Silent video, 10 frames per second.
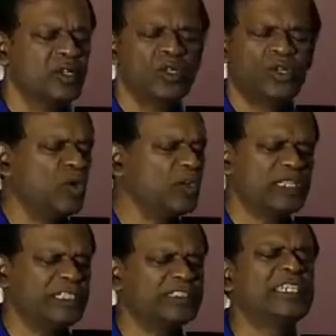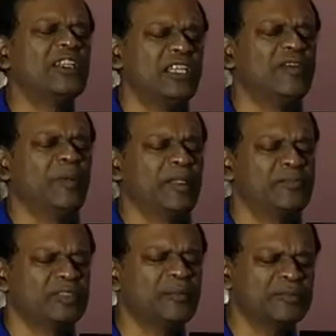No, I just heal the liver, madam.
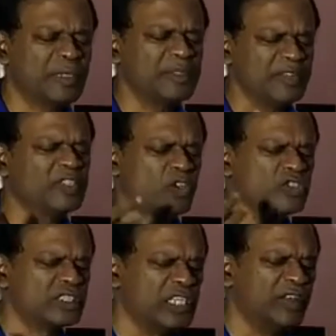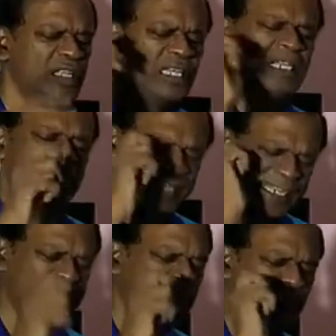Something very toxic in the liver.
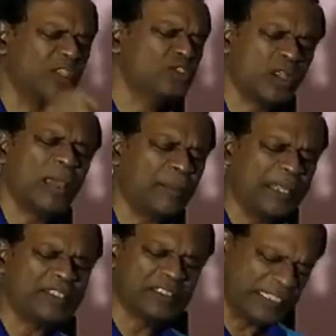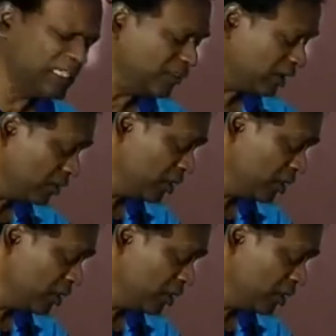Heal the liver, solar plexus, heal liver.